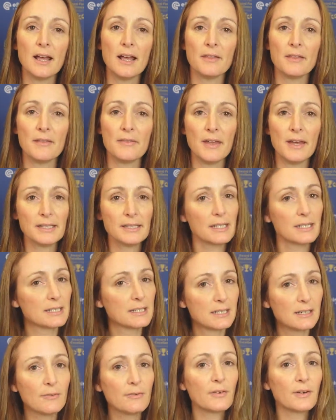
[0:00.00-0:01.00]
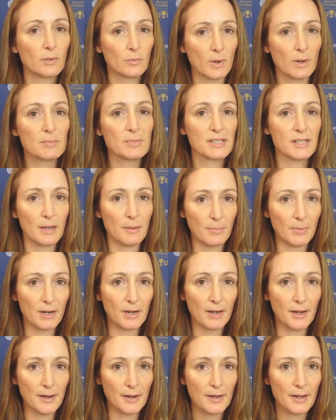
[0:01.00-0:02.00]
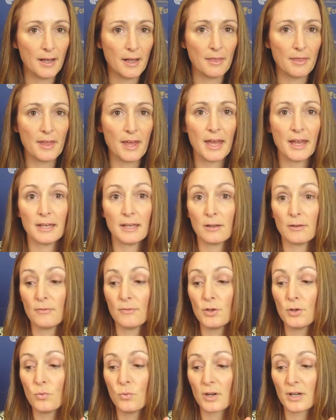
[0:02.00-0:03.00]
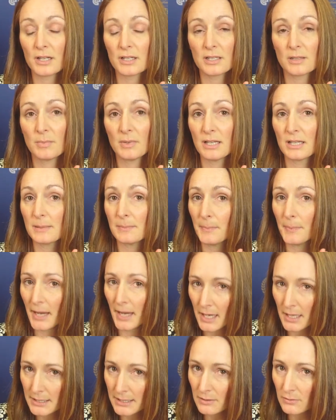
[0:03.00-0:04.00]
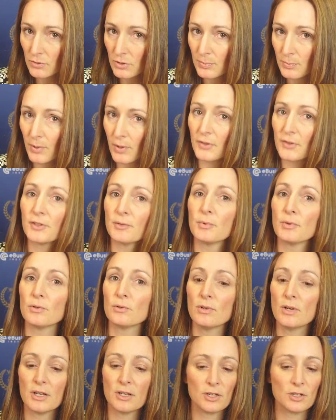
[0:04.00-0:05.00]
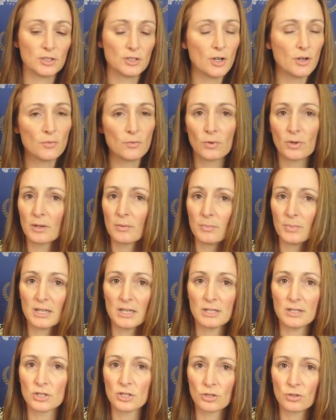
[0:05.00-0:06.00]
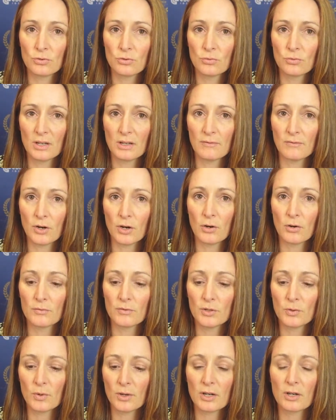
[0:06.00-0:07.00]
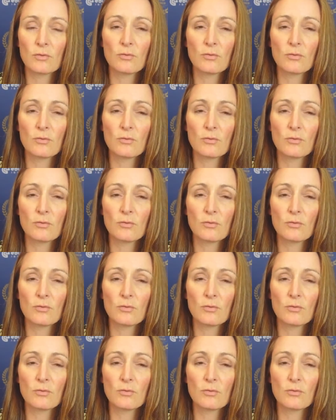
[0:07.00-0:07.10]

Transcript: then that's a different website buy than if you want it to be as passive as possible. You don't want to be too involved. You want to